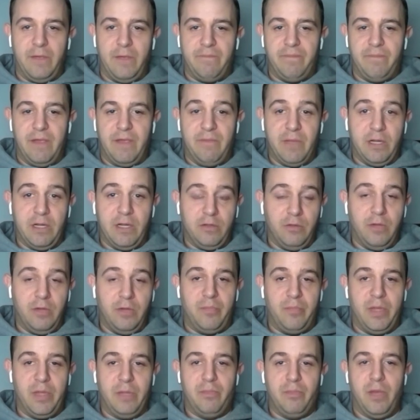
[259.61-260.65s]
they've been a
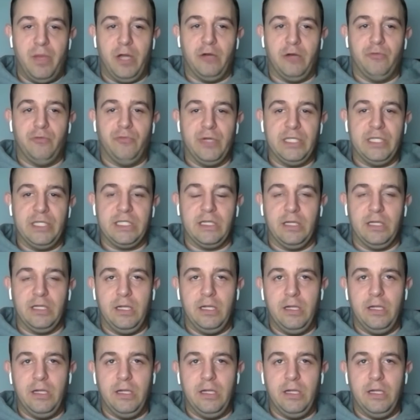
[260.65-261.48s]
bit better recently.